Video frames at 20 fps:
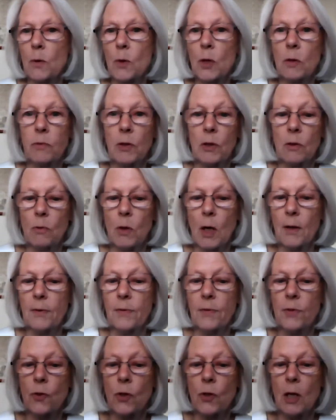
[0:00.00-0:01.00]
of a rough
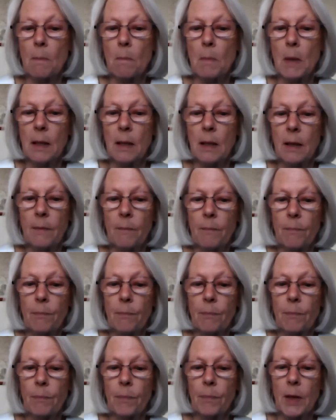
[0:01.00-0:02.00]
drum,
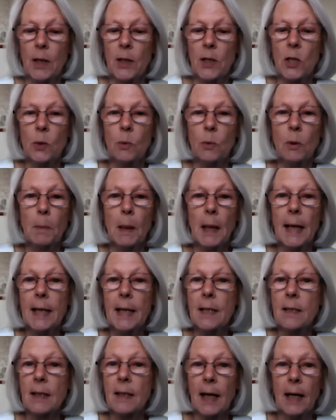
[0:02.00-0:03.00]
to a
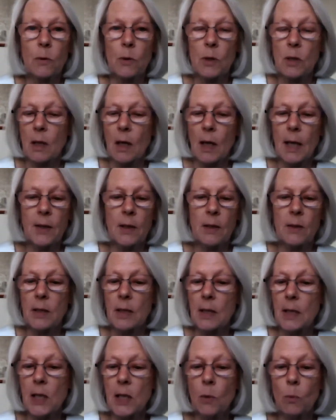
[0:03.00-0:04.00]
place outside the
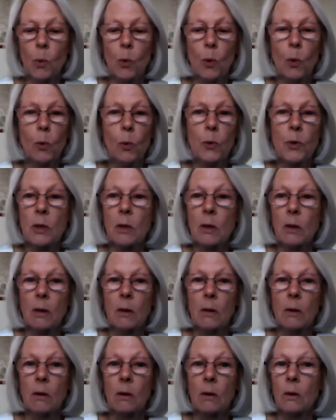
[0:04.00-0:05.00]
city walls
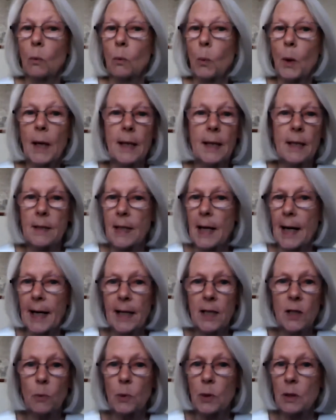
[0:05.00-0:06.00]
where his head
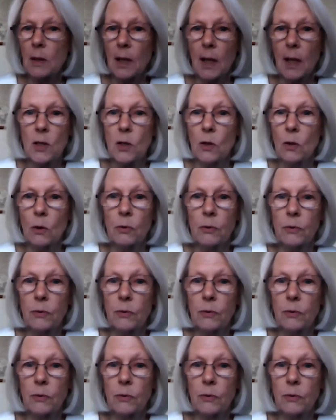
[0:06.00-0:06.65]
was cut off.